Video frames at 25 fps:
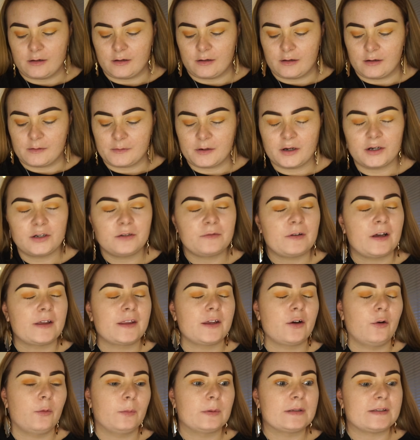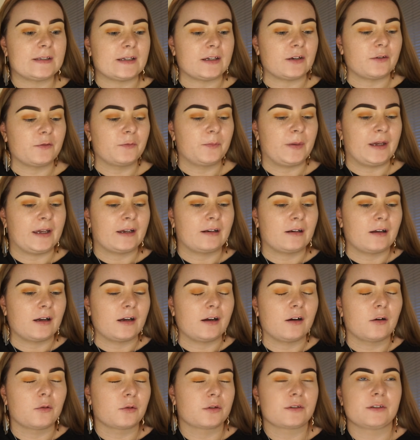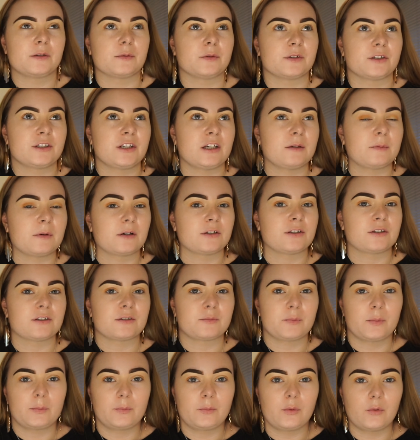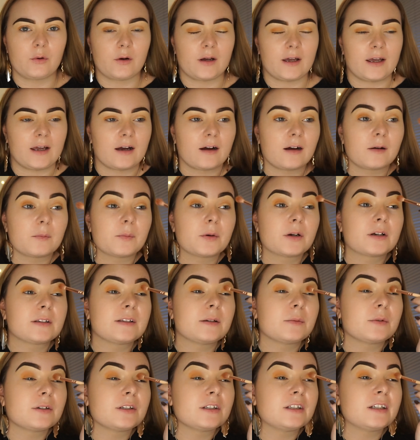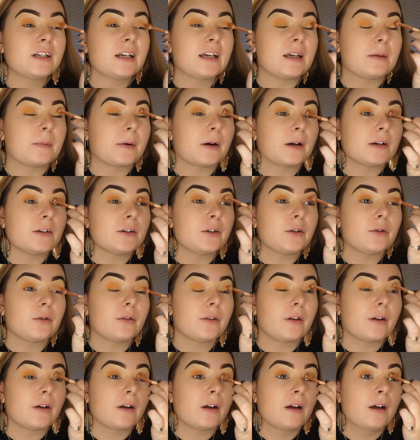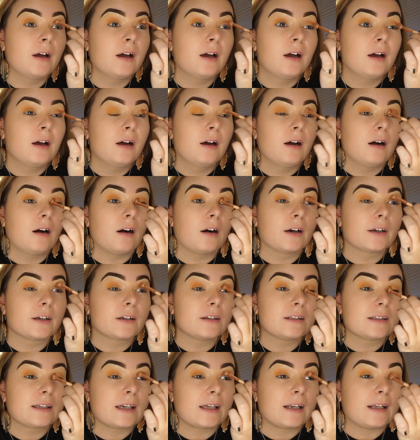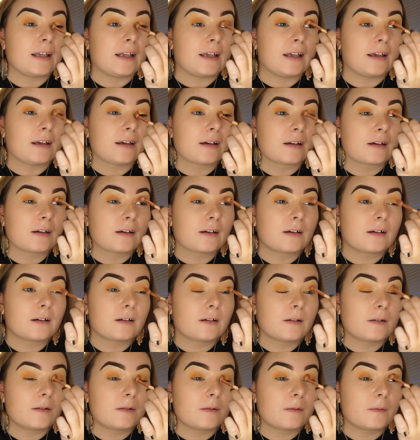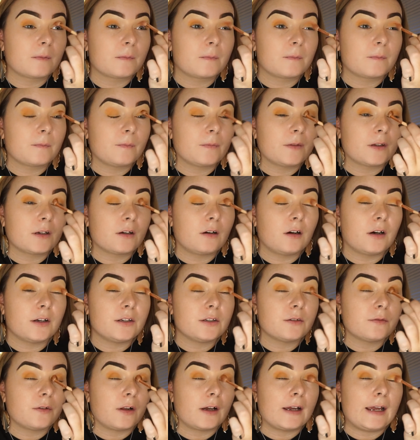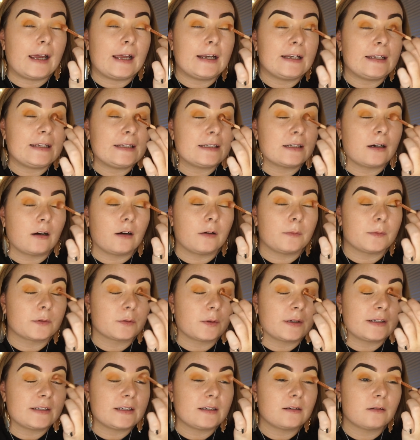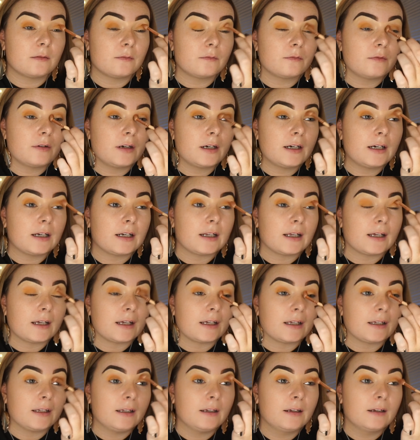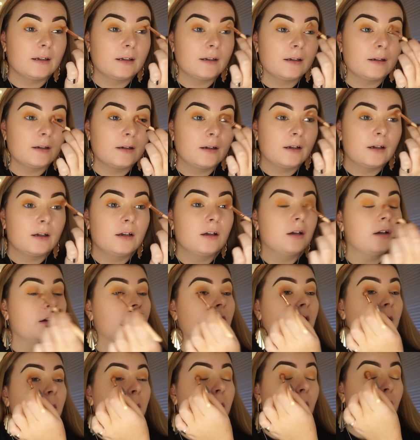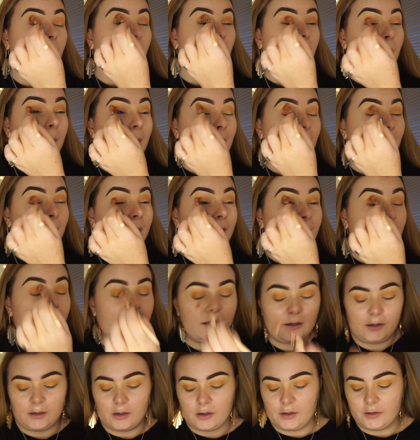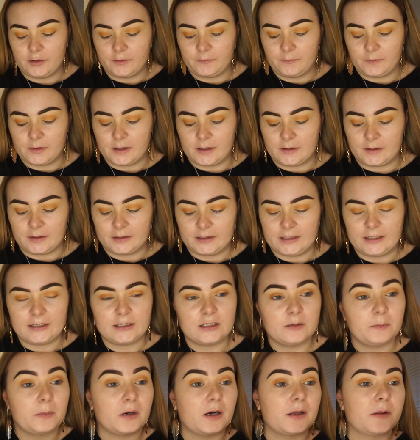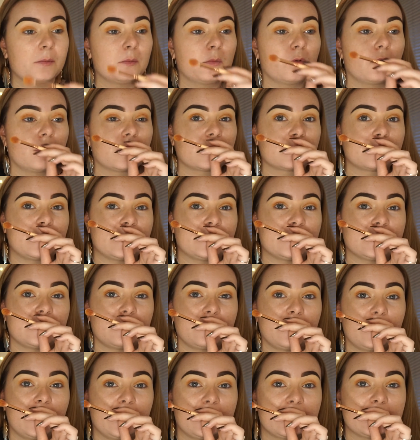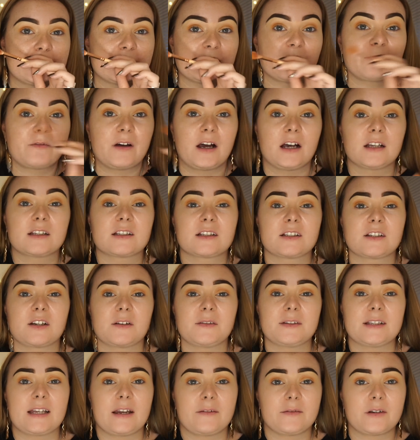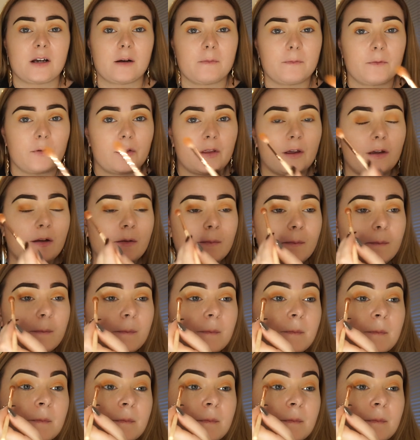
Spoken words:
I'm kind of like the opposite of being like, oh, because it was cheap I just bought it. Because it was cheap I knew that I could get it kind of like any time, so I didn't really bother about it. I kind of like tend to buy the more expensive things first because I've saved up for them.